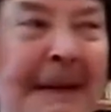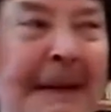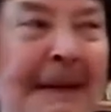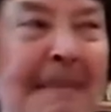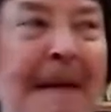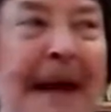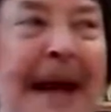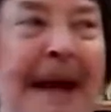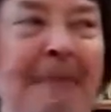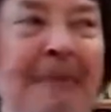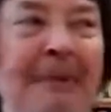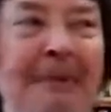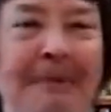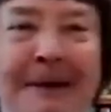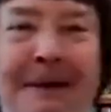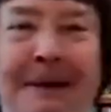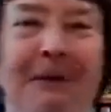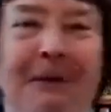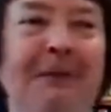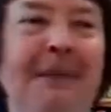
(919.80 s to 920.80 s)
The map would
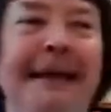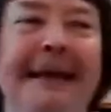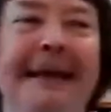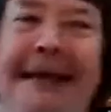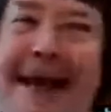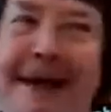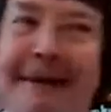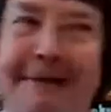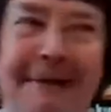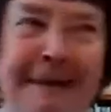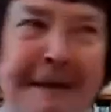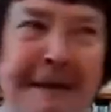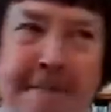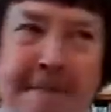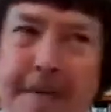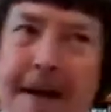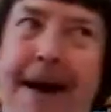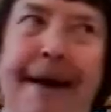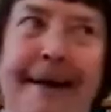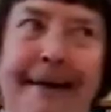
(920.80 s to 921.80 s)
be 3,000
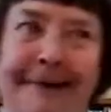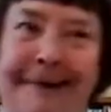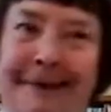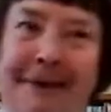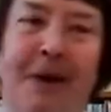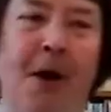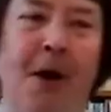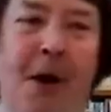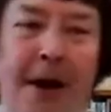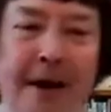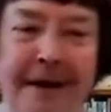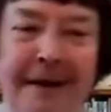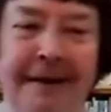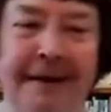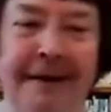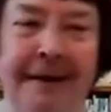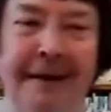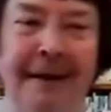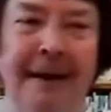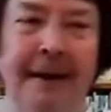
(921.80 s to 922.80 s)
miles long.
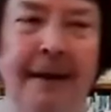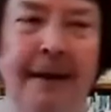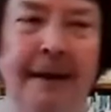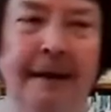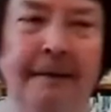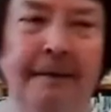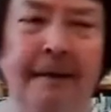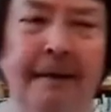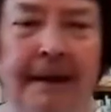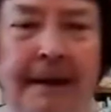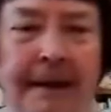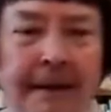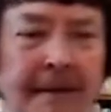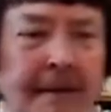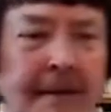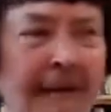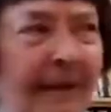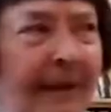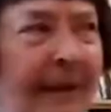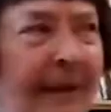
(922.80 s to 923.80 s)
Like,
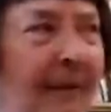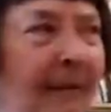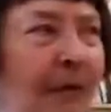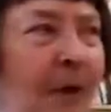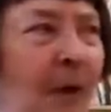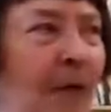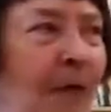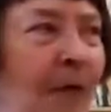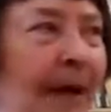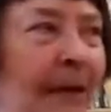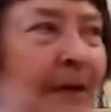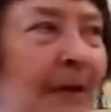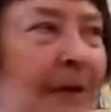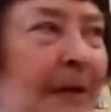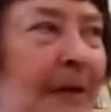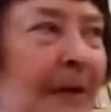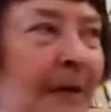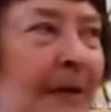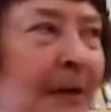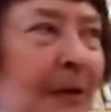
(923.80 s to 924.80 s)
think of an
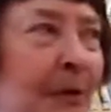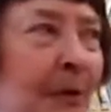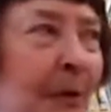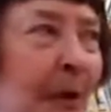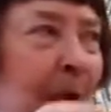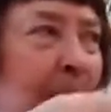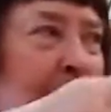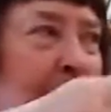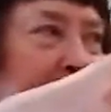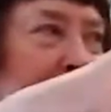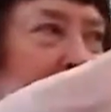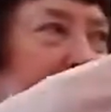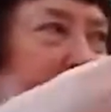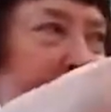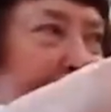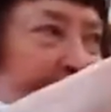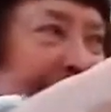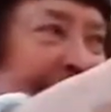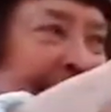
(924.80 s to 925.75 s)
old-fashioned scroll, right?